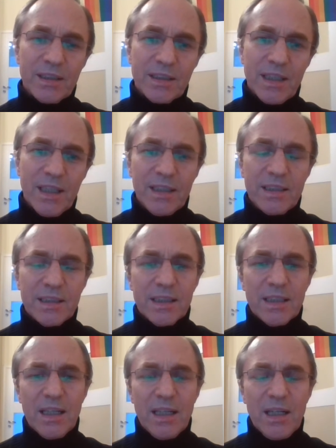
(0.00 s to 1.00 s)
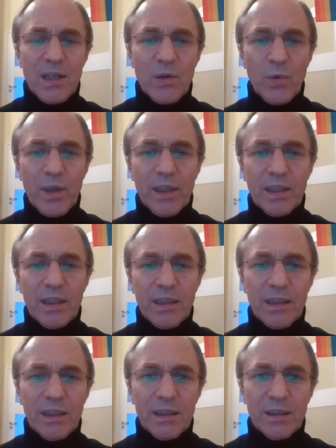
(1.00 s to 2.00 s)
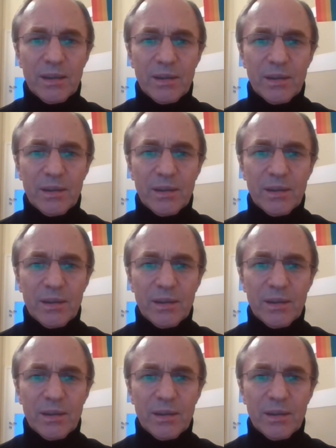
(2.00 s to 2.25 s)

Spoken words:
States, where he